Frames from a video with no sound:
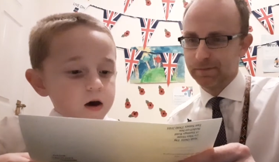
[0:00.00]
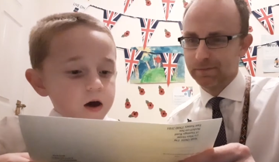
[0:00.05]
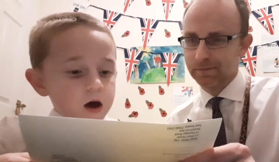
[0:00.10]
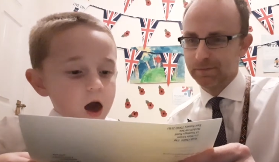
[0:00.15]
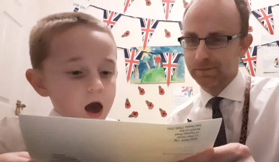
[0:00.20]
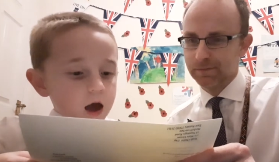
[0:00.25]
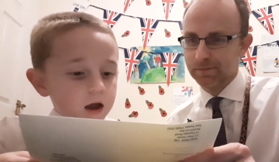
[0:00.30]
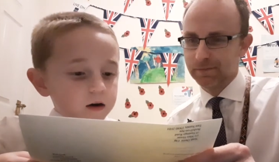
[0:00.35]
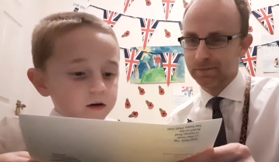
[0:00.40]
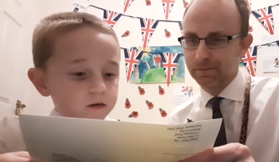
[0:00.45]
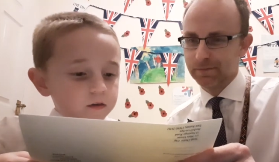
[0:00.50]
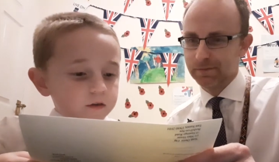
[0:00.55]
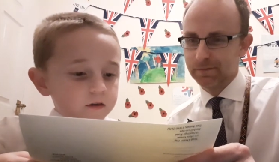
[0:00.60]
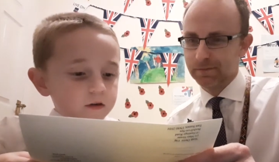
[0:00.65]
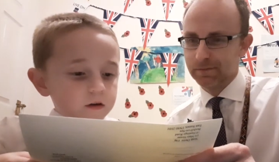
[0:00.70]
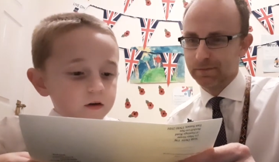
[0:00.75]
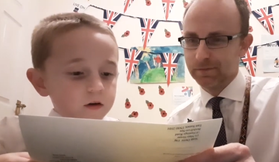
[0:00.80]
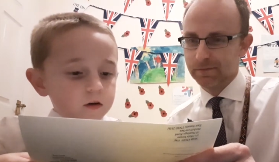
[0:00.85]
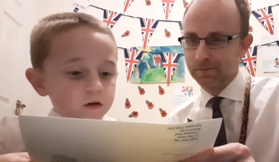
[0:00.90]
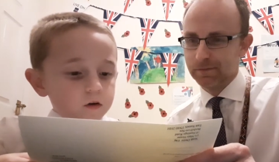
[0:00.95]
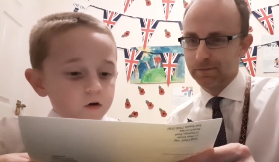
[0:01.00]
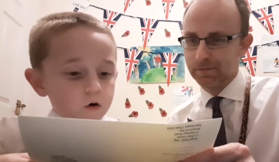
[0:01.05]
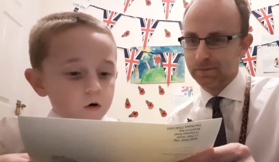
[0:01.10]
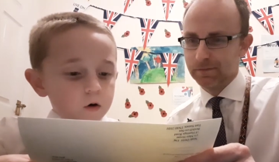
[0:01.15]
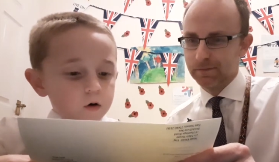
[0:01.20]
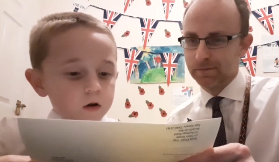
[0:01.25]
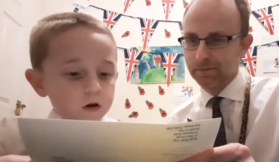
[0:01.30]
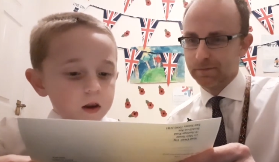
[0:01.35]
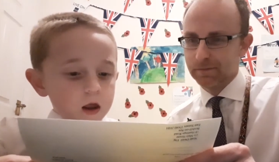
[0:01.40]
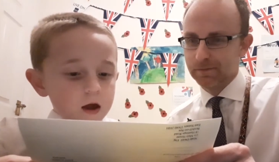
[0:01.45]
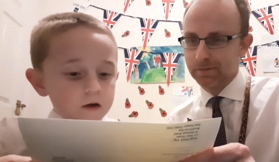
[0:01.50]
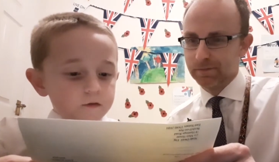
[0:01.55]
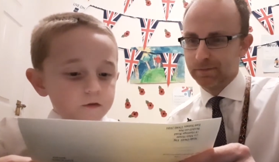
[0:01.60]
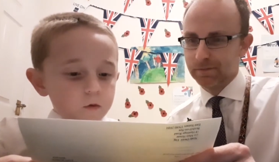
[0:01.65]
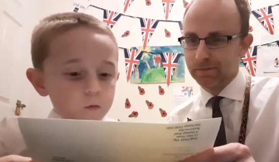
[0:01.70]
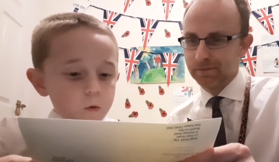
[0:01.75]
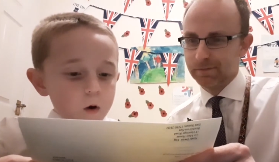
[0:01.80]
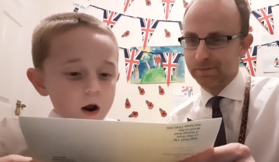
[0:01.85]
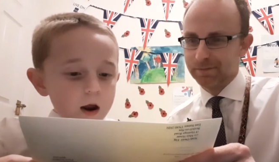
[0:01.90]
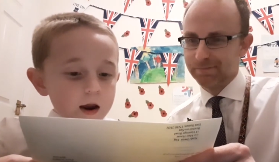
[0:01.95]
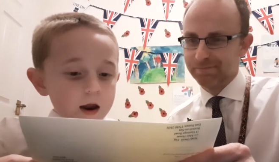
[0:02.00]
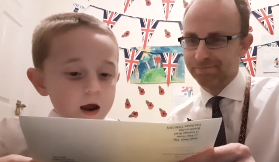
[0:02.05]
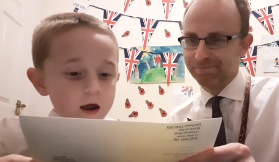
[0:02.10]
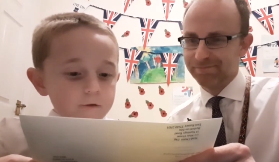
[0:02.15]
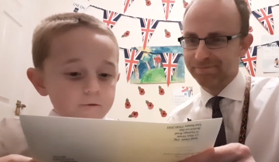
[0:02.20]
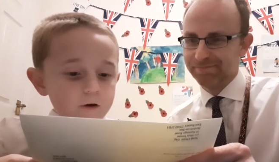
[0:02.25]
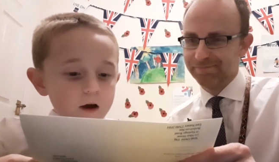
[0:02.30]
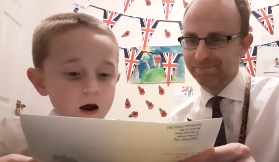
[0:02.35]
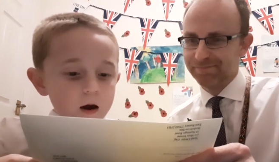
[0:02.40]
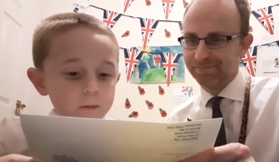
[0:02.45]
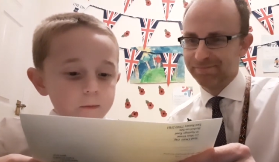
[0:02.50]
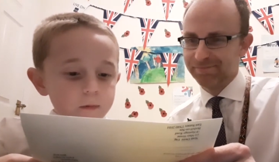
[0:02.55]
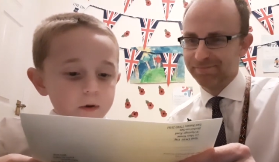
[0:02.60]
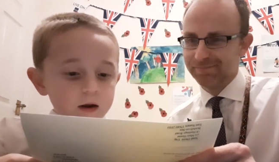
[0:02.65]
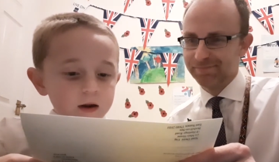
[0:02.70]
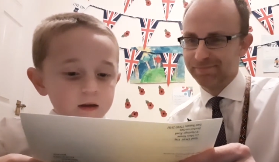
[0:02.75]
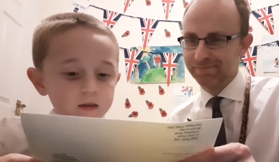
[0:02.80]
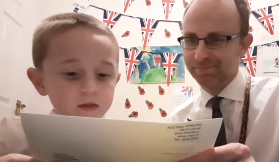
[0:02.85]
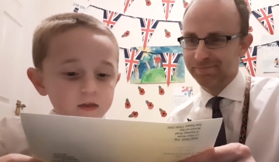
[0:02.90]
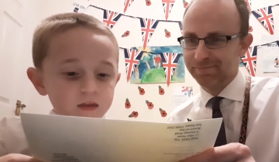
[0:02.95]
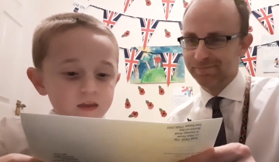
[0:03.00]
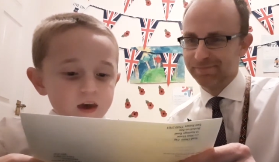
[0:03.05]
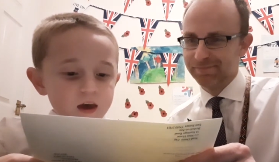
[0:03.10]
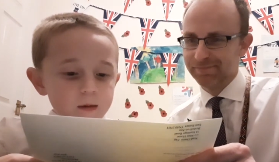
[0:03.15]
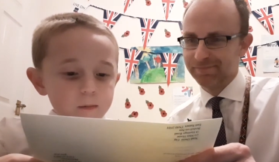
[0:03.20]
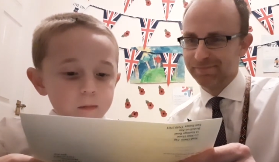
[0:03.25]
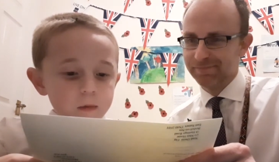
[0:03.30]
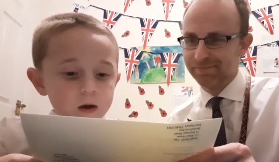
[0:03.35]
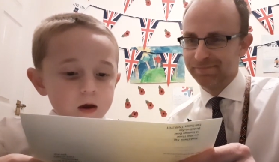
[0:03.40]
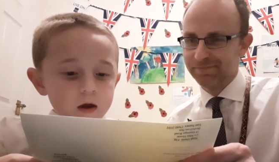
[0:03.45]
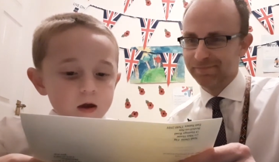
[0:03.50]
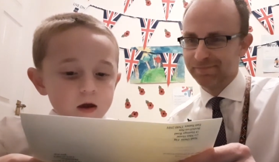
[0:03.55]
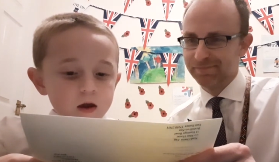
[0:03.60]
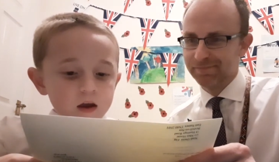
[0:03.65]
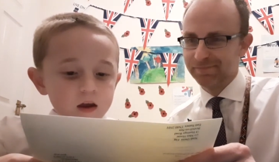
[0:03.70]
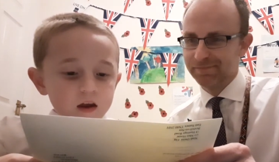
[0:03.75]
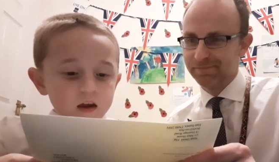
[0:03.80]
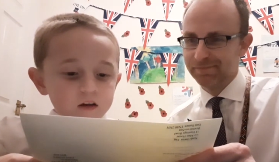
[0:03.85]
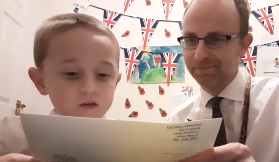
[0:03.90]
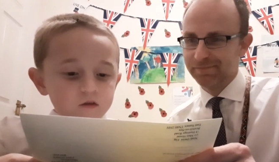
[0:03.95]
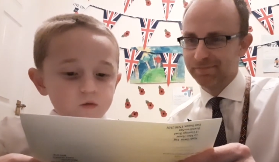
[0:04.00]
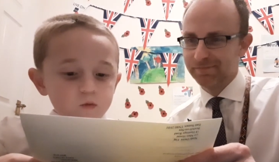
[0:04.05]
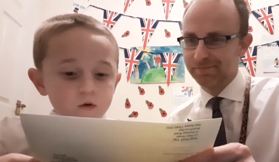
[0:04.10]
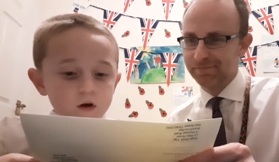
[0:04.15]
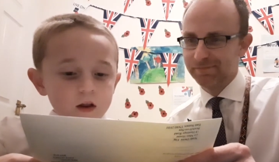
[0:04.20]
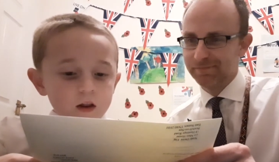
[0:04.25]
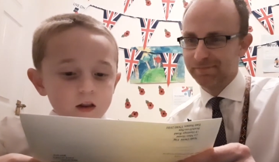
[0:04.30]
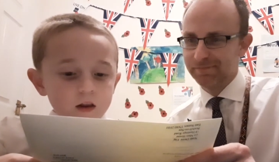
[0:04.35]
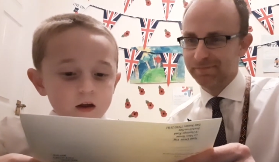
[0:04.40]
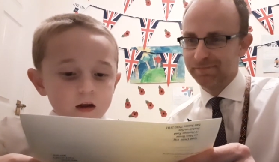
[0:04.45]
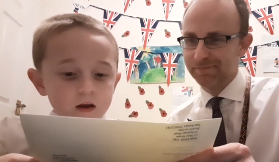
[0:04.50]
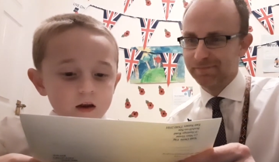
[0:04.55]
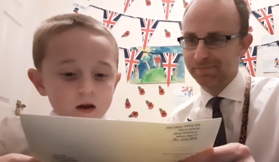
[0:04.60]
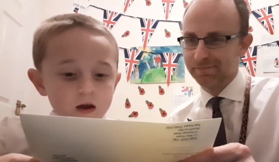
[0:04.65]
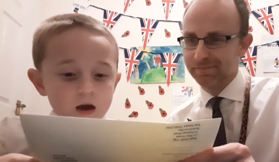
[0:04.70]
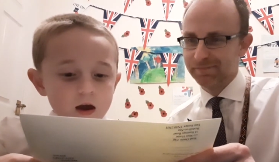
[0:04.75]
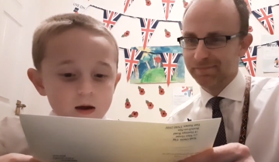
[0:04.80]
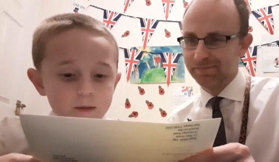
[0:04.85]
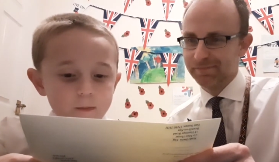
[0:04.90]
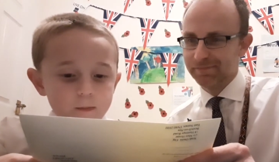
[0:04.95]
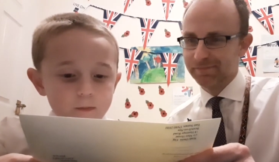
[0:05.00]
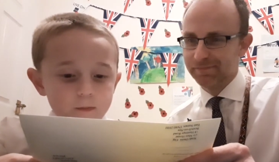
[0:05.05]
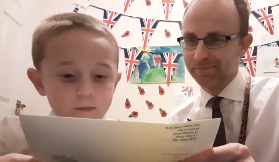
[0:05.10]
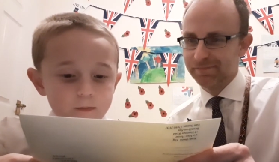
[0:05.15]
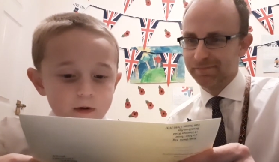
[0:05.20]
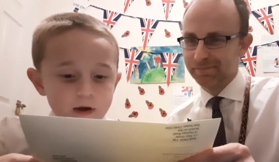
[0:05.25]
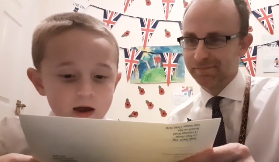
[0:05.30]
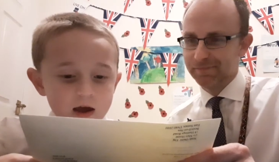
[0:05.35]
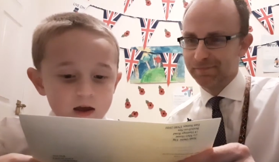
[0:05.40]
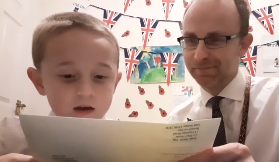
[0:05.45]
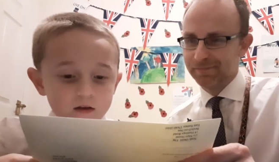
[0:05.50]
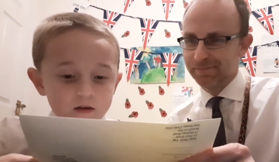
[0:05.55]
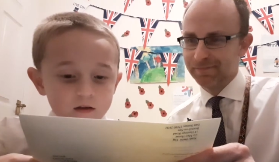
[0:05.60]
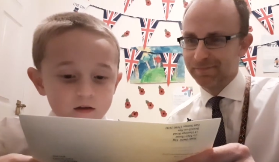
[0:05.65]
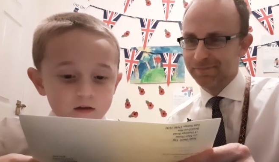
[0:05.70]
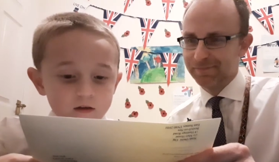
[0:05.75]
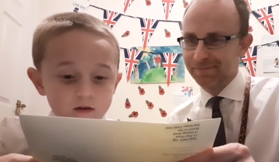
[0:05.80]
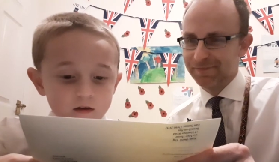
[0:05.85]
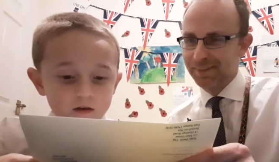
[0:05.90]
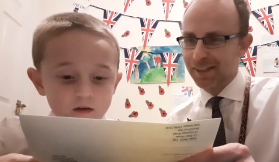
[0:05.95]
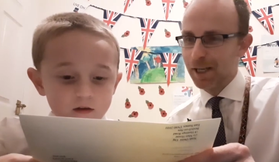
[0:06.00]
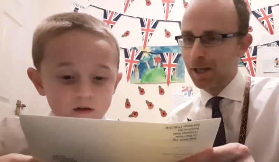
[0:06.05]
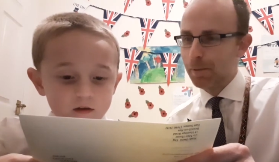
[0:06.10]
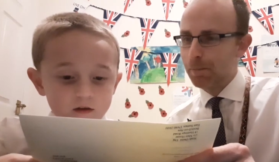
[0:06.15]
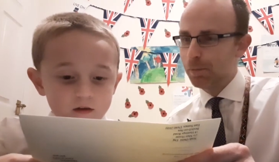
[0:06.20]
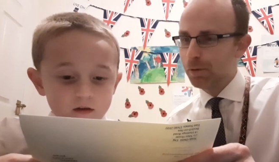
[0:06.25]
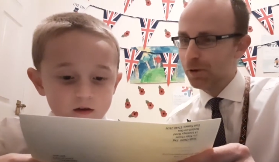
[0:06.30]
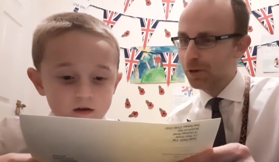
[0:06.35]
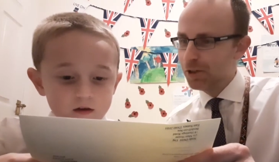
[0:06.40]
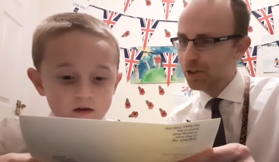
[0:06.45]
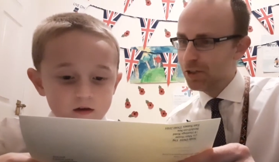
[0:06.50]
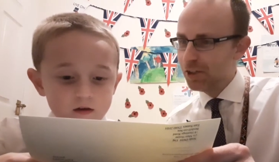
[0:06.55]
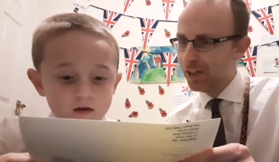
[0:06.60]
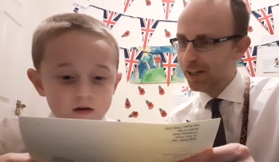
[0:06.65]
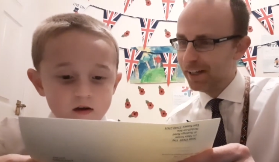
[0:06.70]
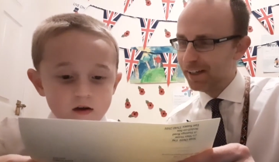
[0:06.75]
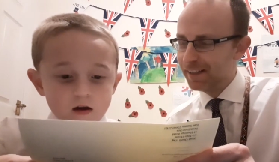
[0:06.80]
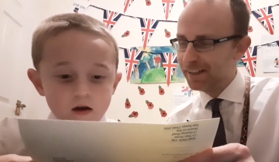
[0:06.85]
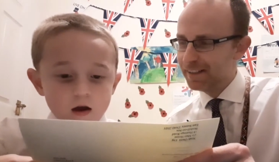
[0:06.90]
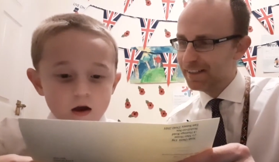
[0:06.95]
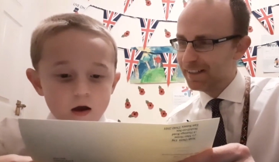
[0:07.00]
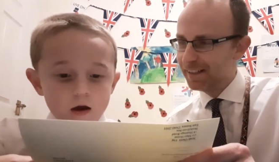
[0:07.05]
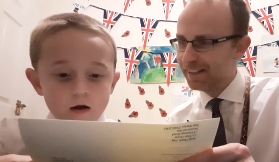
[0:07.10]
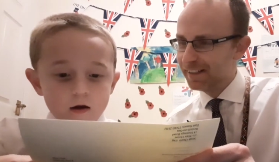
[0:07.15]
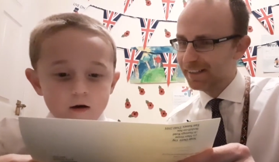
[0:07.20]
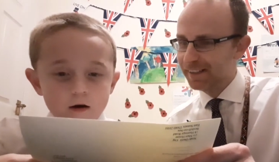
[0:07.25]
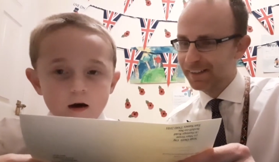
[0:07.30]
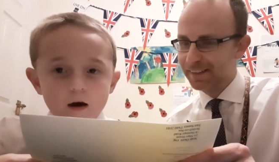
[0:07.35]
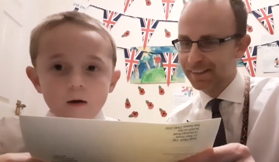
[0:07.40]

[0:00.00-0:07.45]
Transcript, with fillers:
Speaker 1: and your clever way of helping them is really
Speaker 2: appreciated.